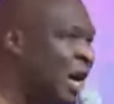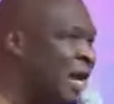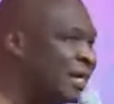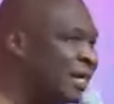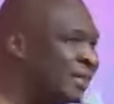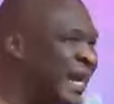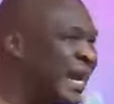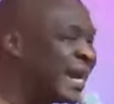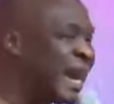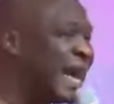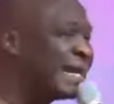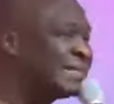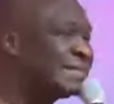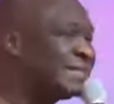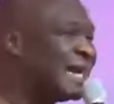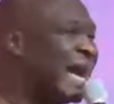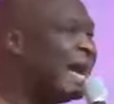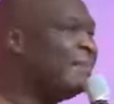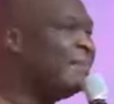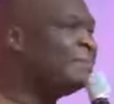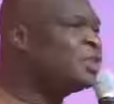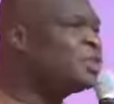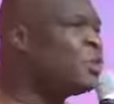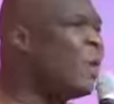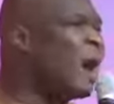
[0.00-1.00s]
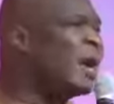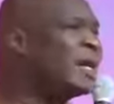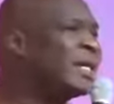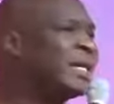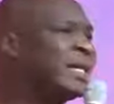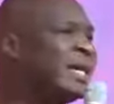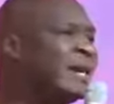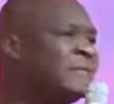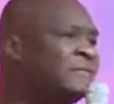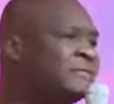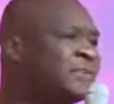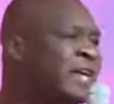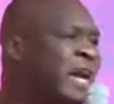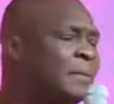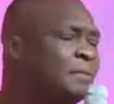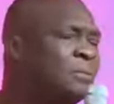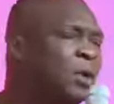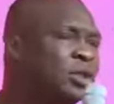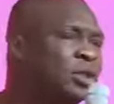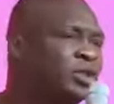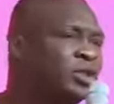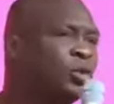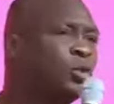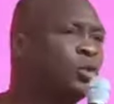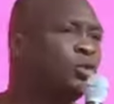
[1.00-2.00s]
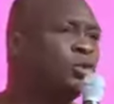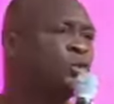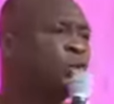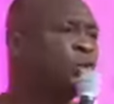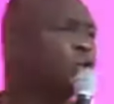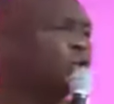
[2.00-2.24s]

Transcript: There are times you are gifted, but you do